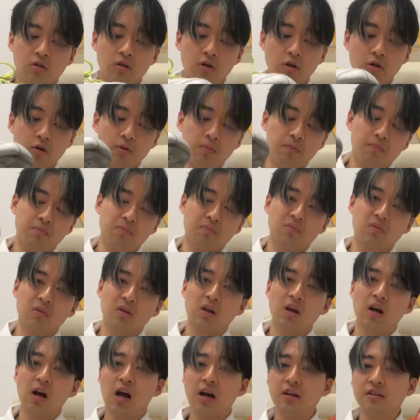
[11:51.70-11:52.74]
So
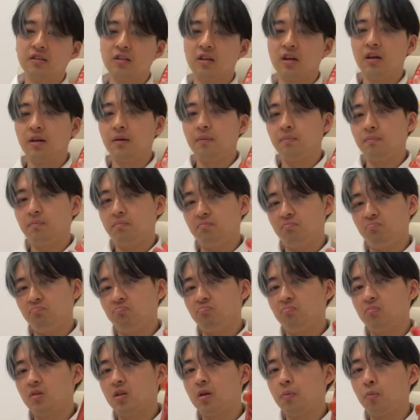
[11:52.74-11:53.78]
I'd say
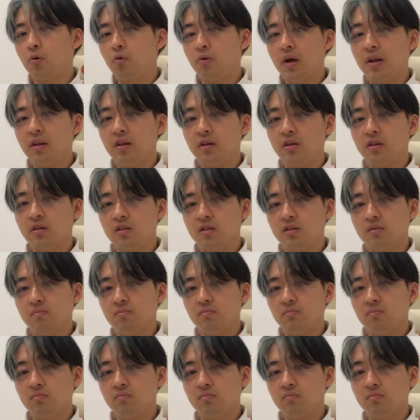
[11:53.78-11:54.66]
the Morelias